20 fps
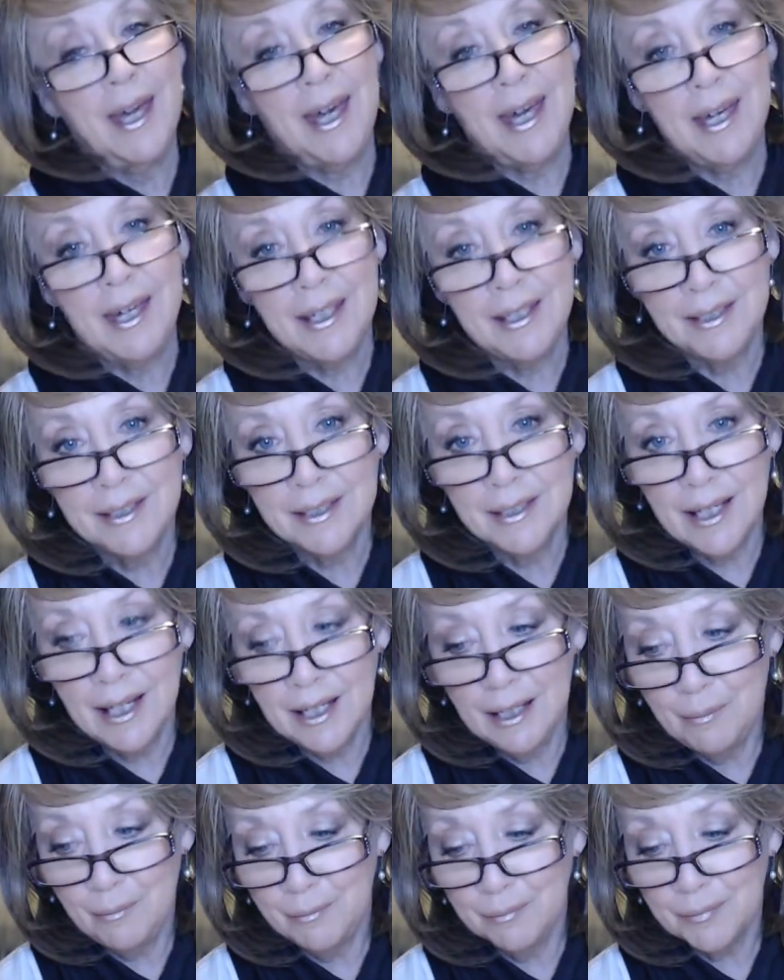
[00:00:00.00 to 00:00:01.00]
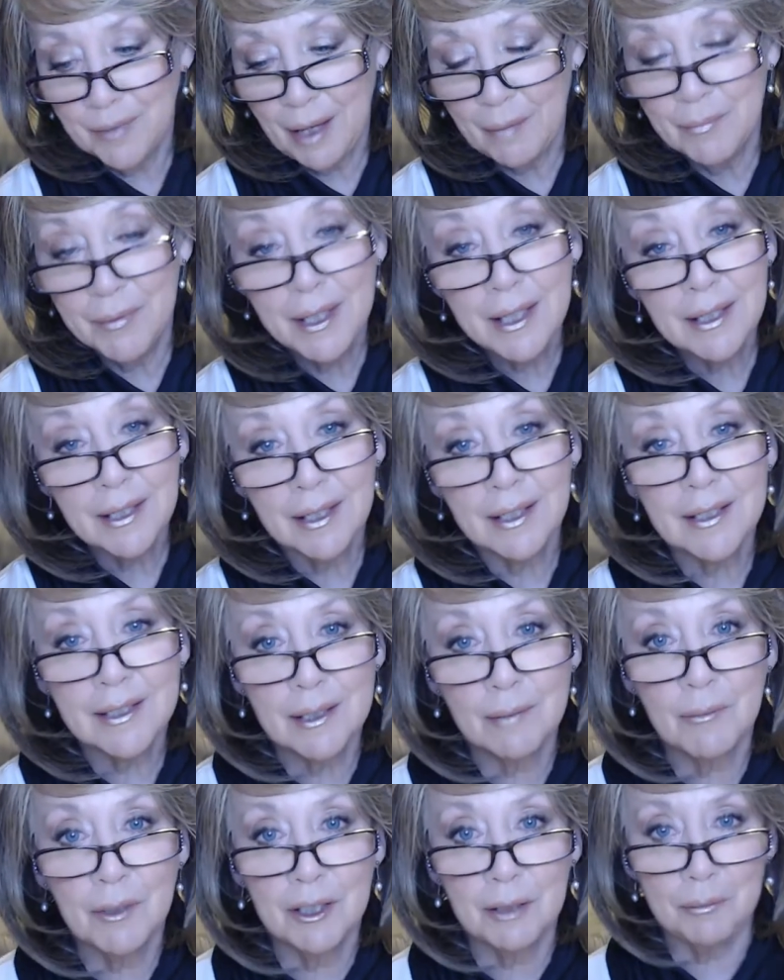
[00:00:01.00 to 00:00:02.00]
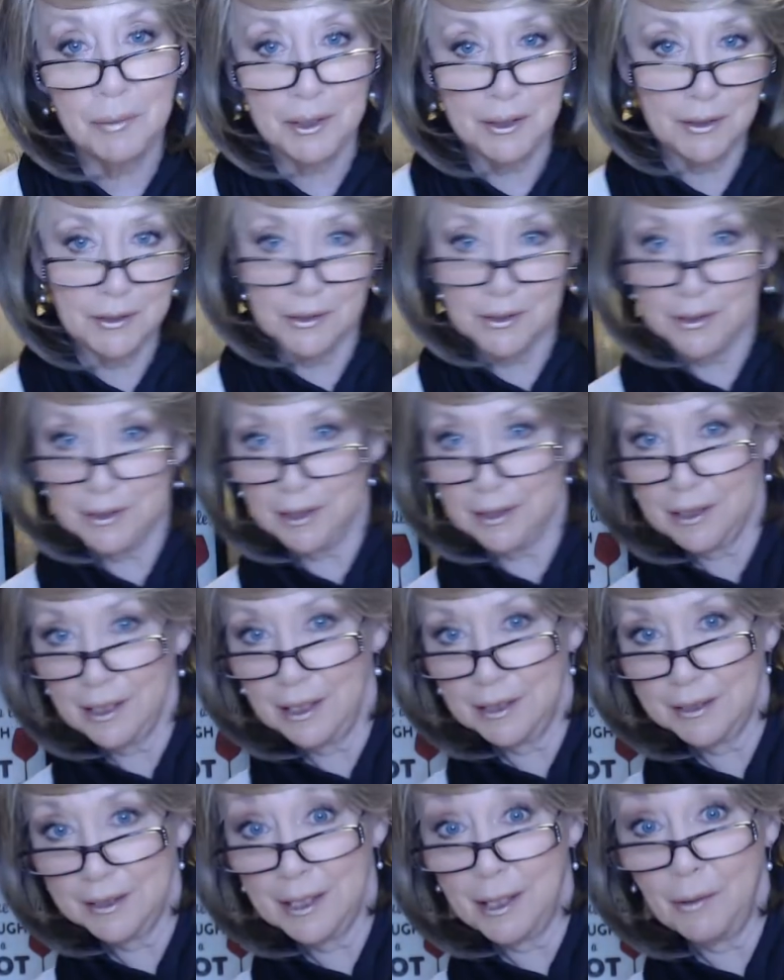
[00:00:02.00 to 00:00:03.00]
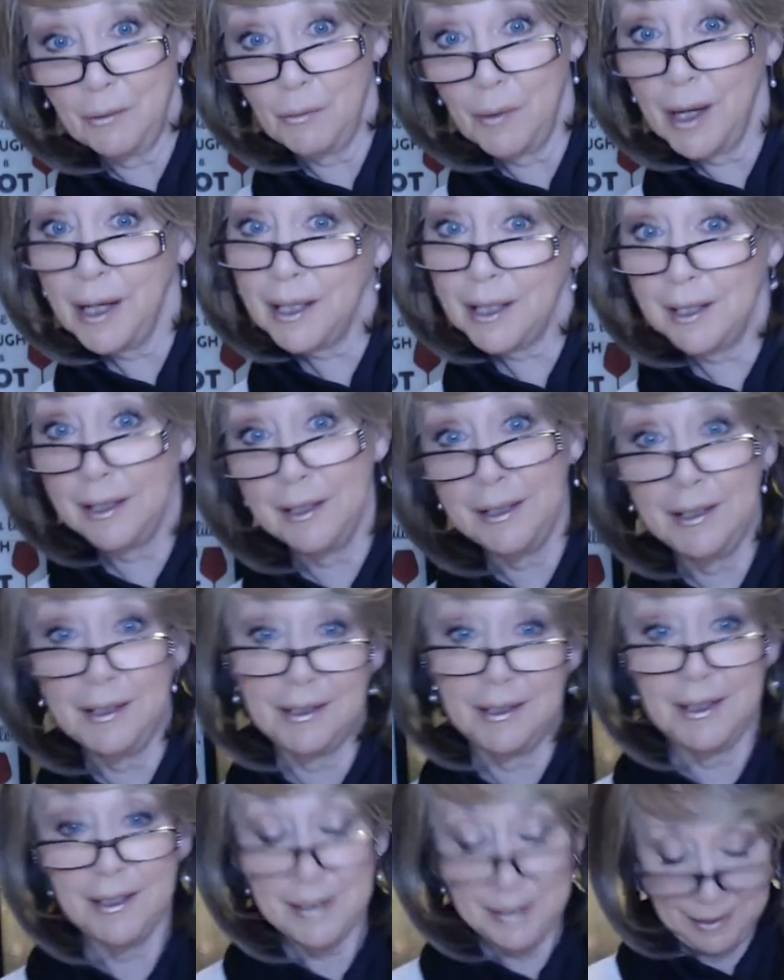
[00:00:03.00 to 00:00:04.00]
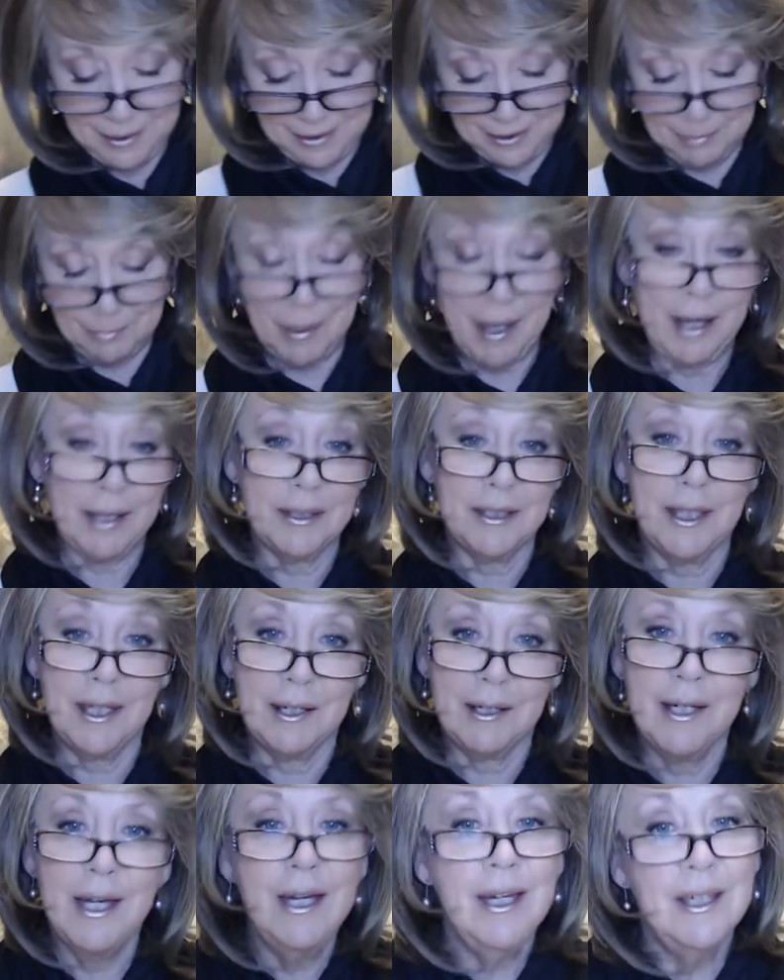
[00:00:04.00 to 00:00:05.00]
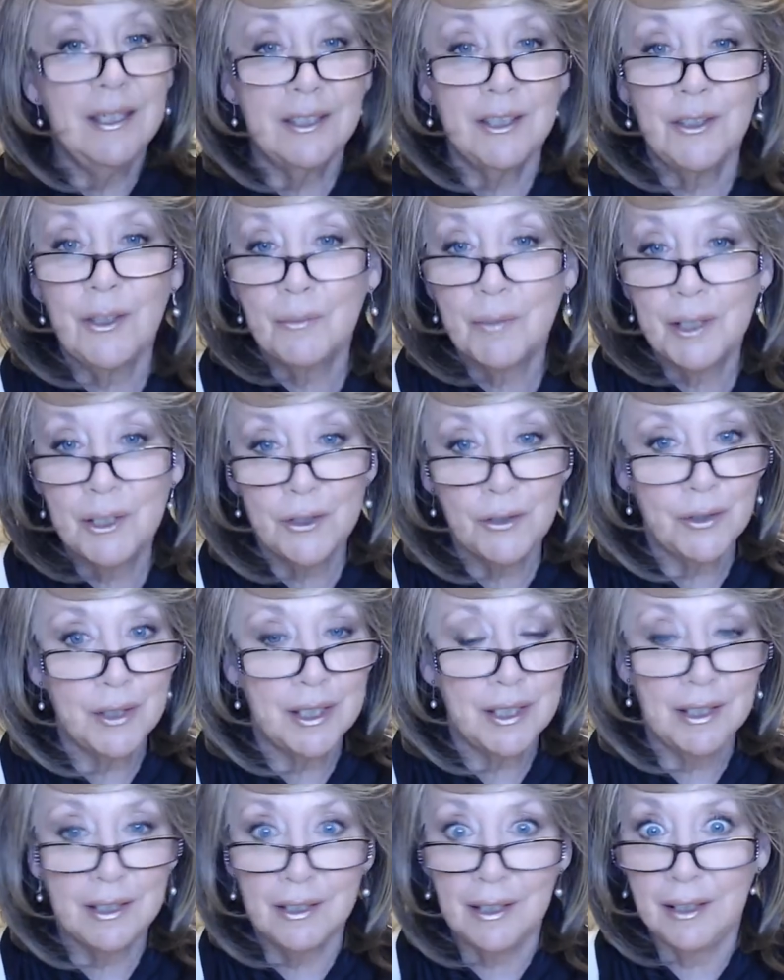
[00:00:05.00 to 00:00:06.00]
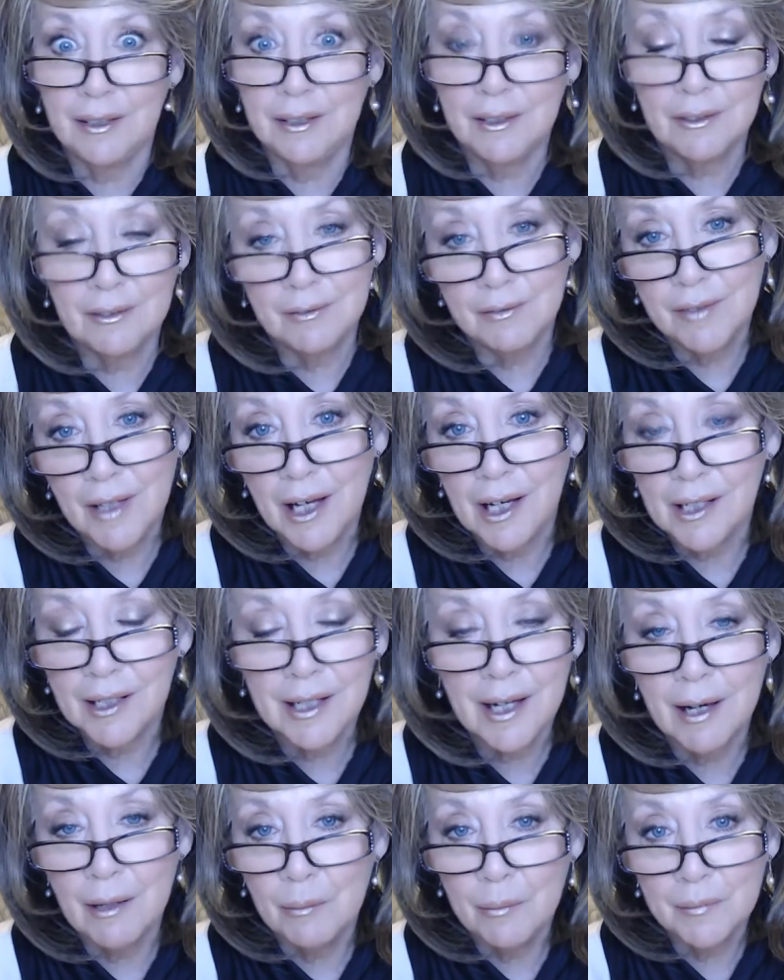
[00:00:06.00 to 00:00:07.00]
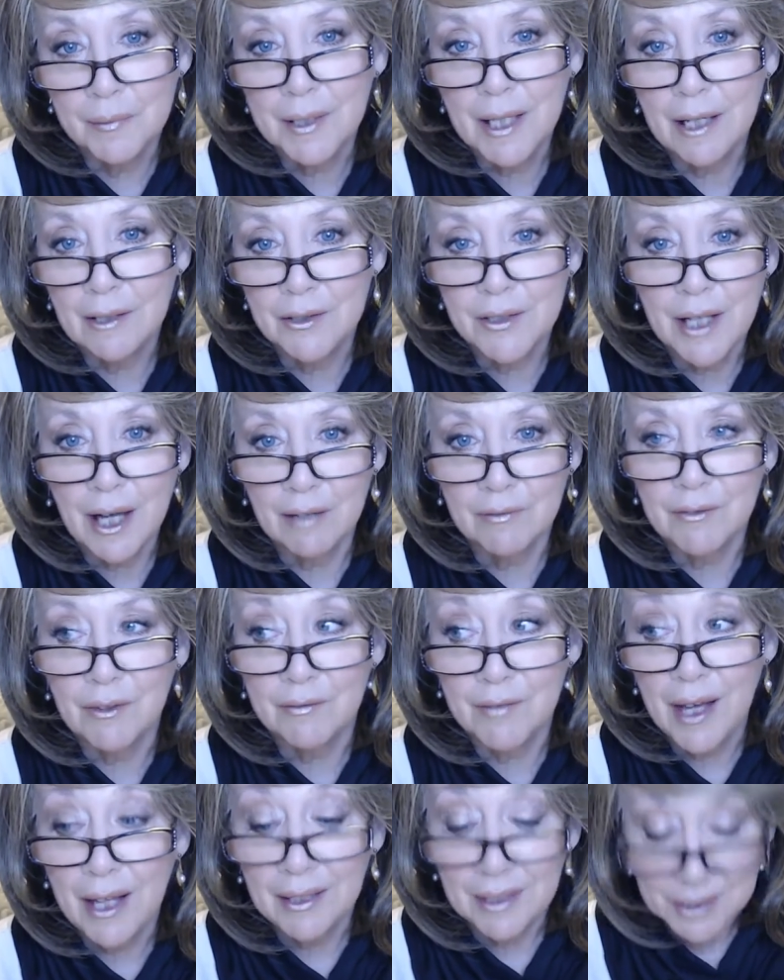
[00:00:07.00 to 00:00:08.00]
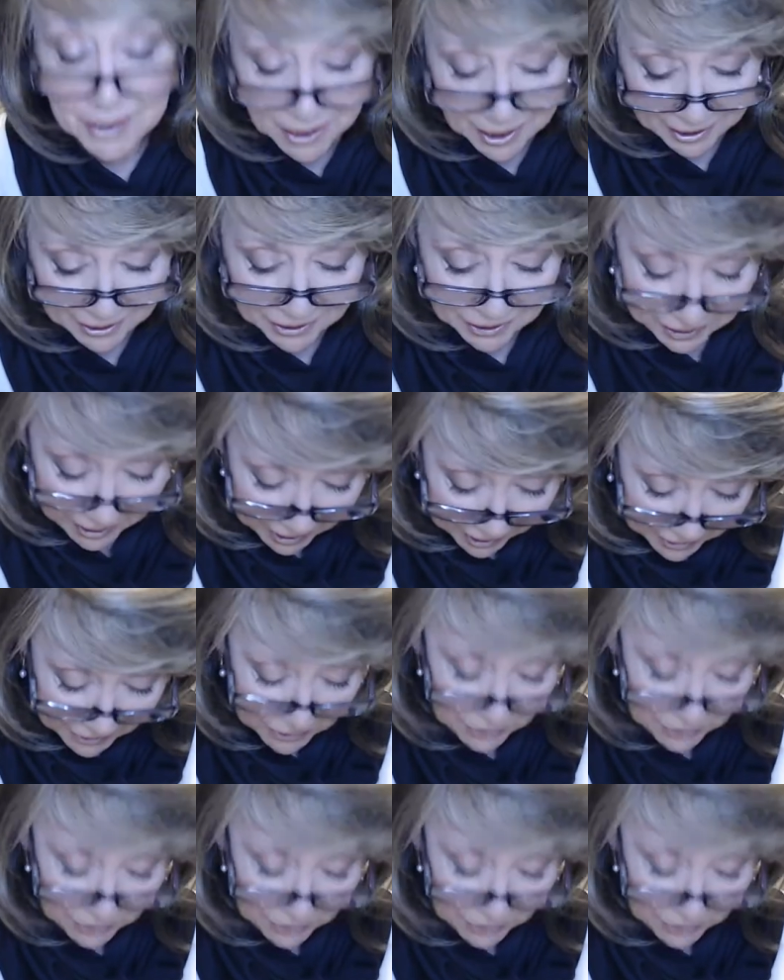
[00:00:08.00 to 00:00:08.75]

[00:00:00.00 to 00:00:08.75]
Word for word: And um, I'm thinking, because I'm going to be see that uh, wine and kisses back there, you know, I'm going to do the, a little vlog count, countdown for Valentine's Day.